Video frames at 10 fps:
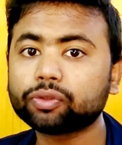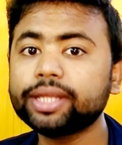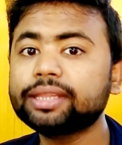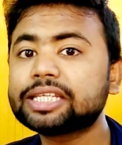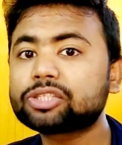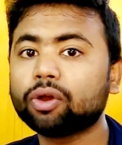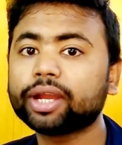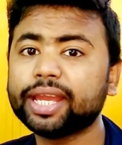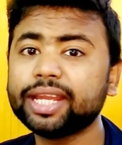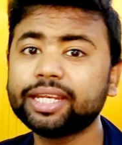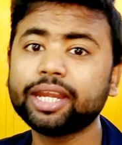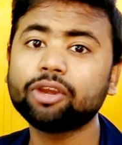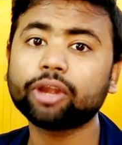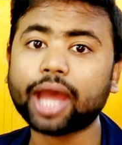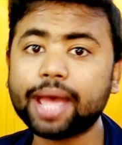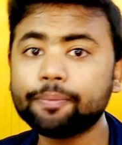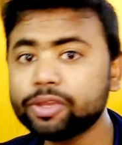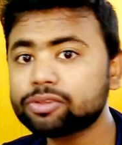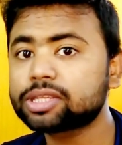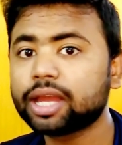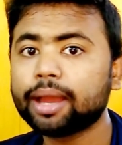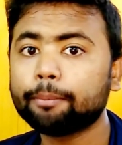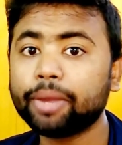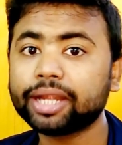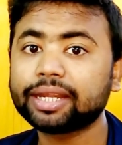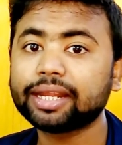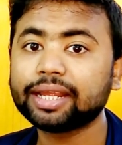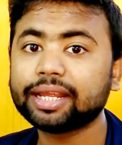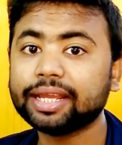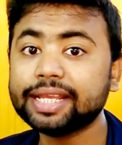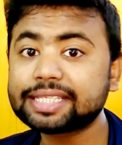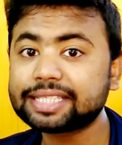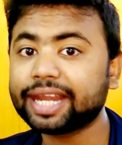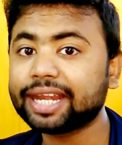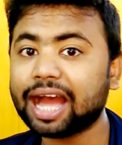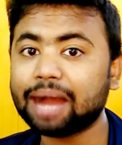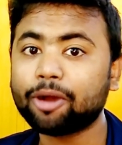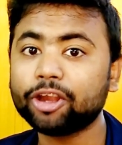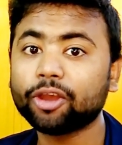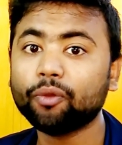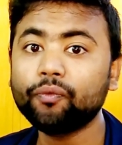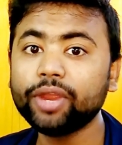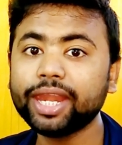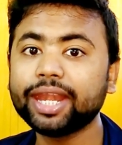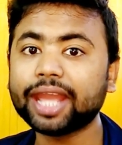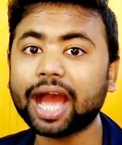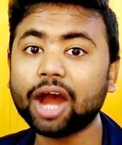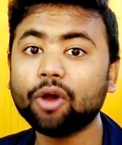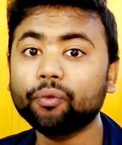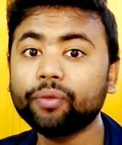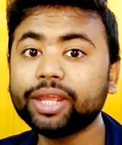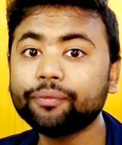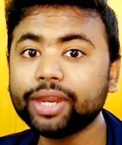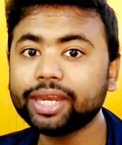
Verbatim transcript: So in this song, he did not abuse, but he said about we India, we win